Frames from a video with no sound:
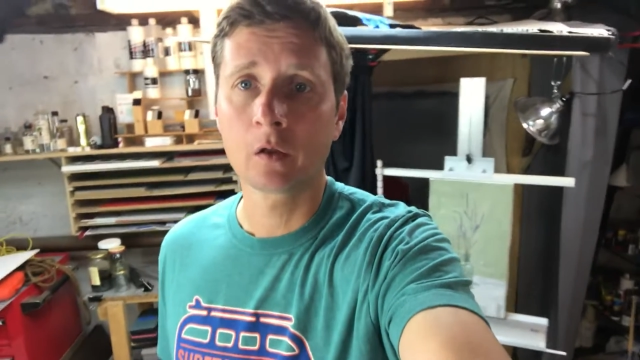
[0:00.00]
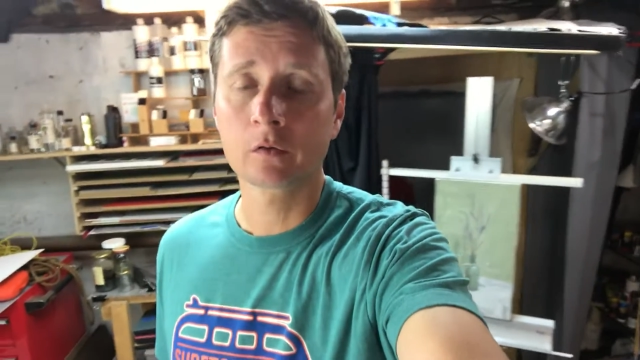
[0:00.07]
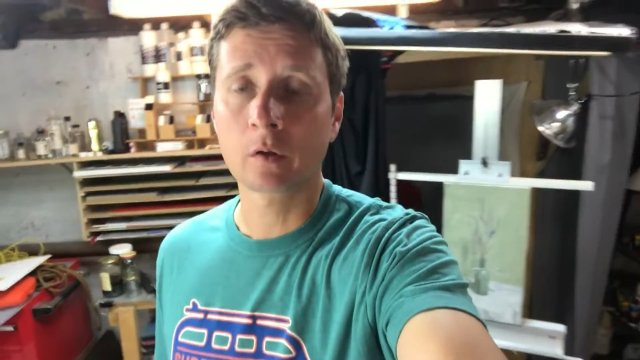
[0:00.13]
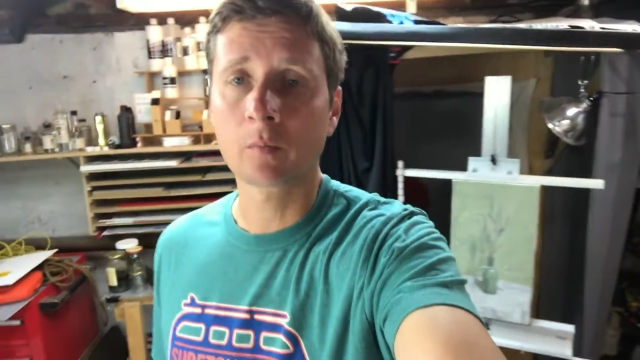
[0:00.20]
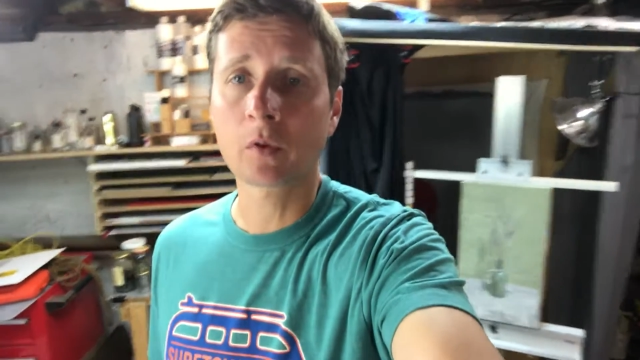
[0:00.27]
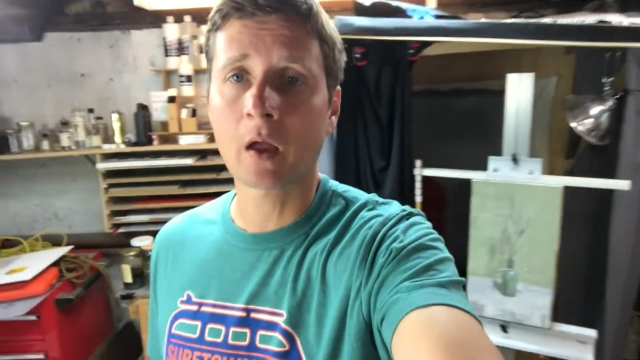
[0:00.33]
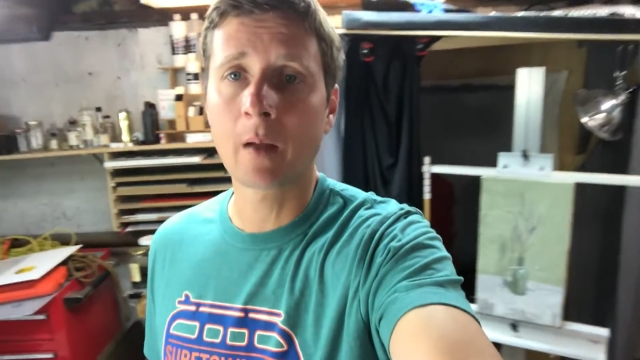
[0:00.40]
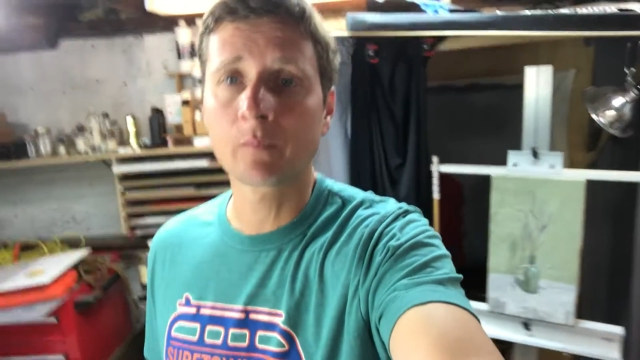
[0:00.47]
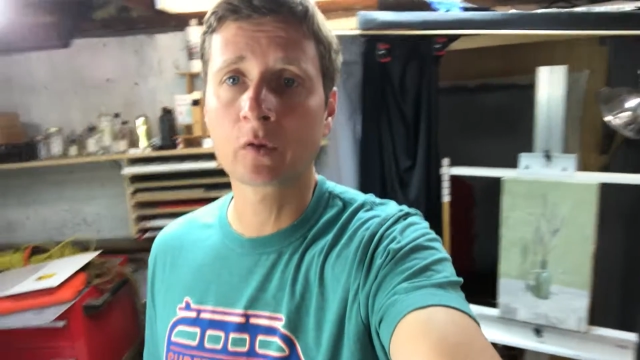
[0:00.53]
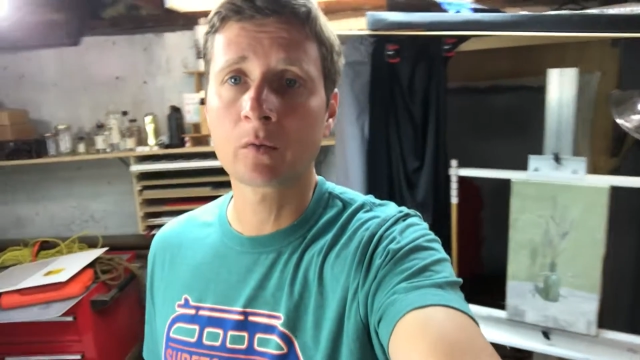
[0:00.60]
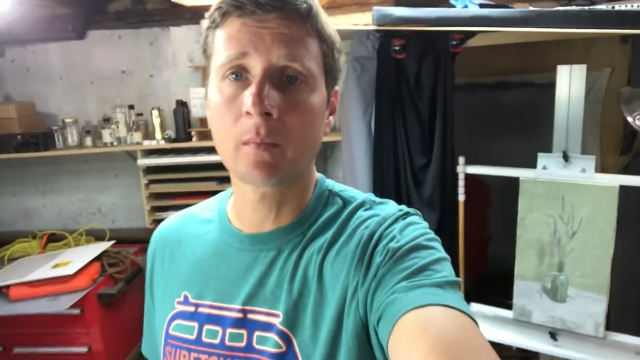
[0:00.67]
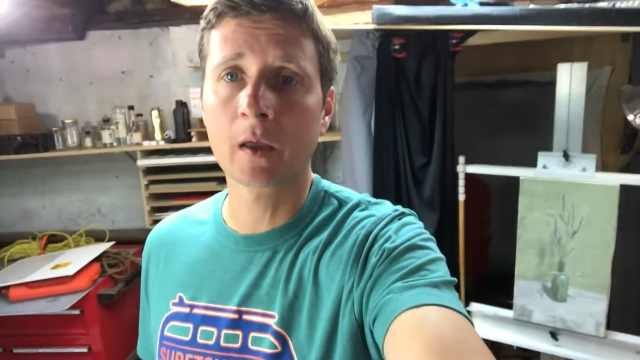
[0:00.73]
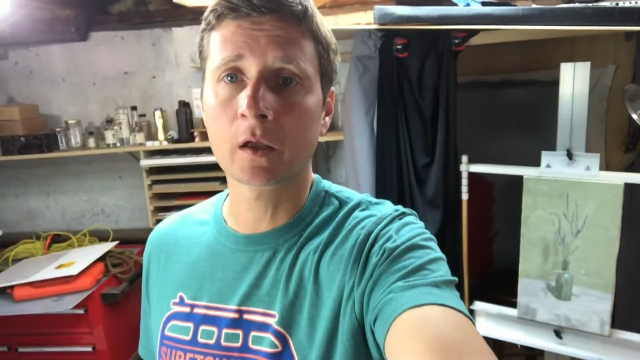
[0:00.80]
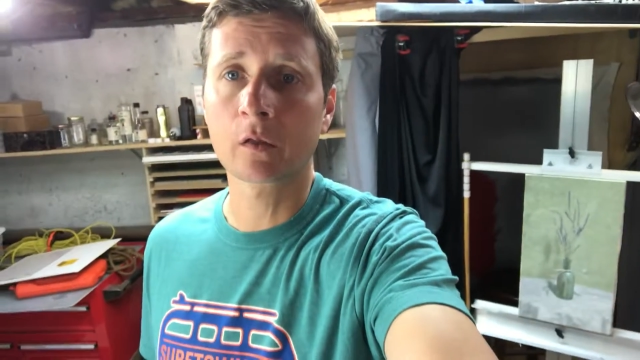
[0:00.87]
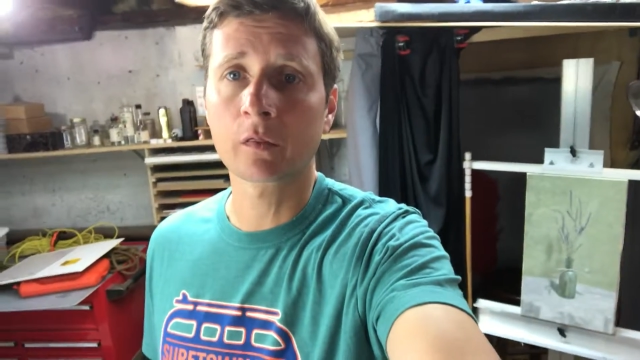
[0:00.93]
Sometimes
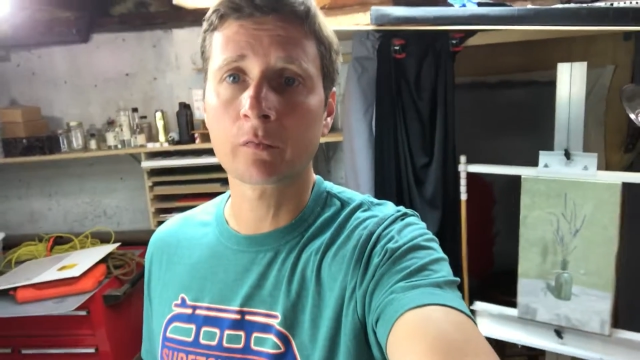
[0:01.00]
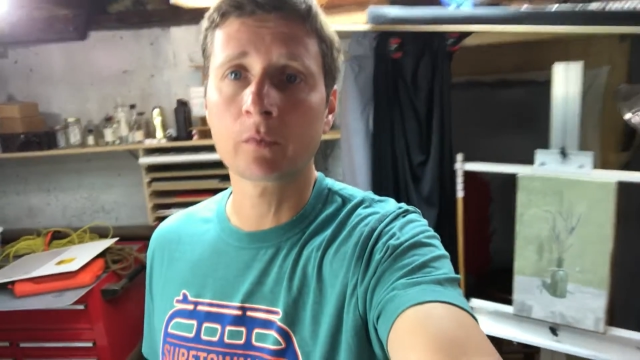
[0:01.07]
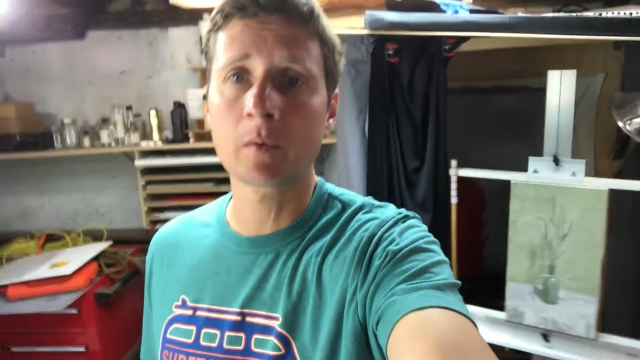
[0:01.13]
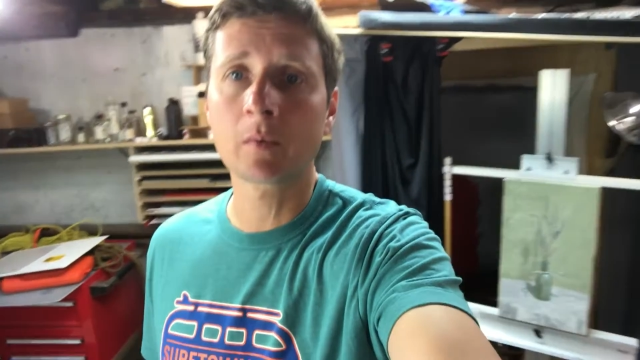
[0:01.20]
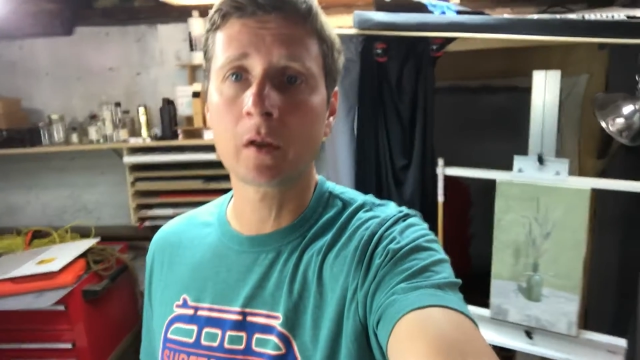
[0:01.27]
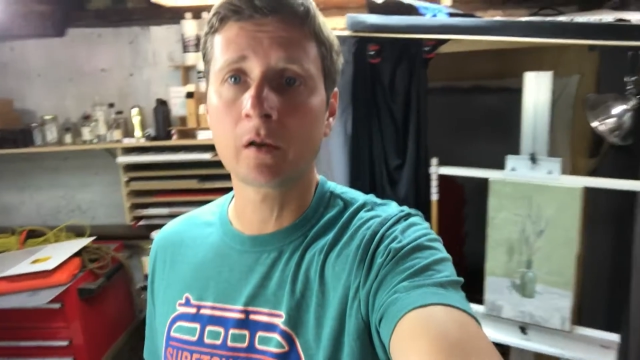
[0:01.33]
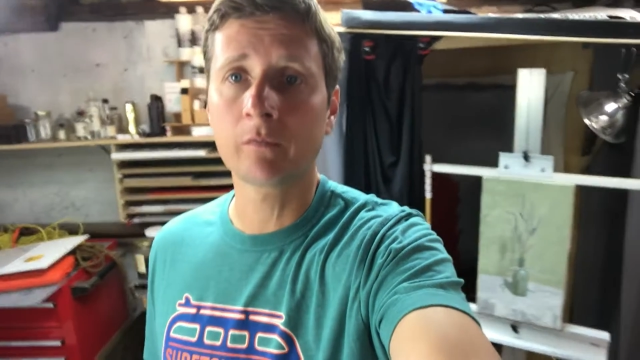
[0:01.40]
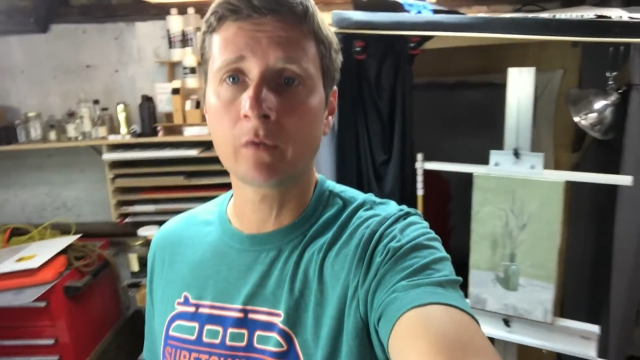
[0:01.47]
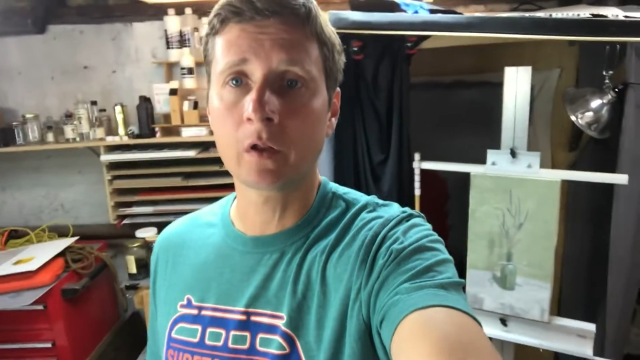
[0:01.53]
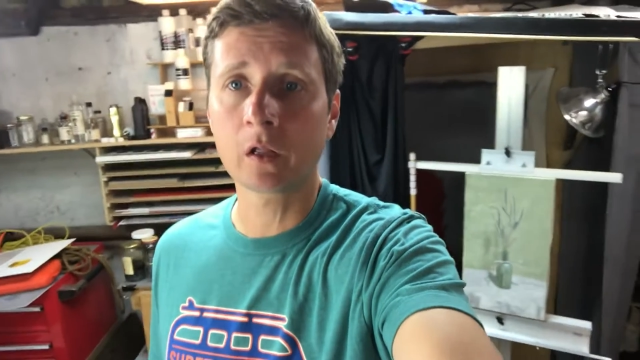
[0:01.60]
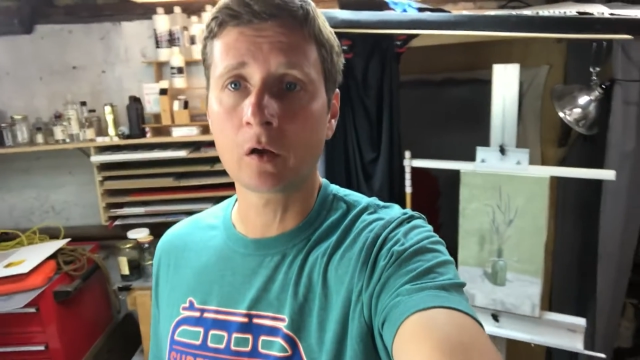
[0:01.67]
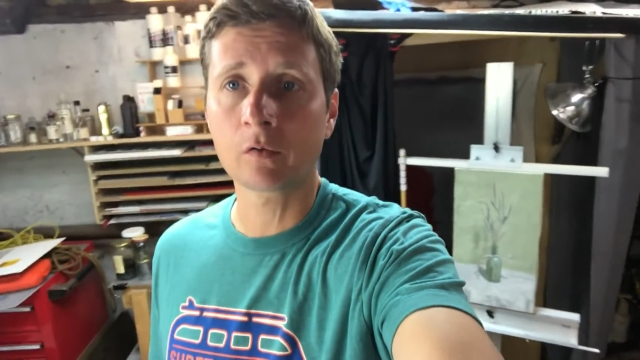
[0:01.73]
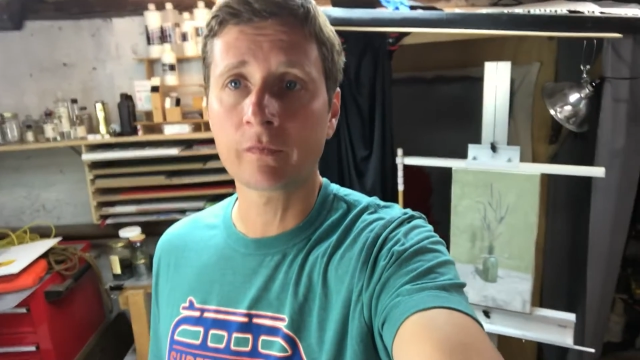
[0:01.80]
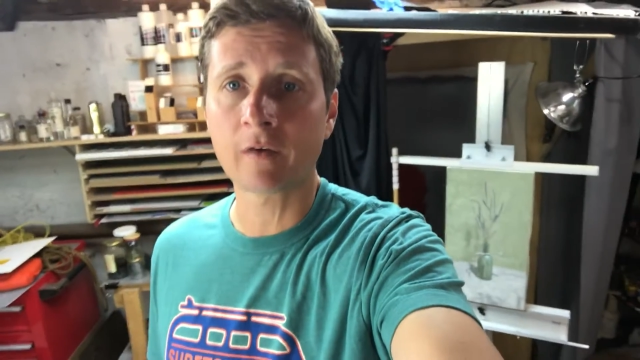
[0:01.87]
to make a three minute video,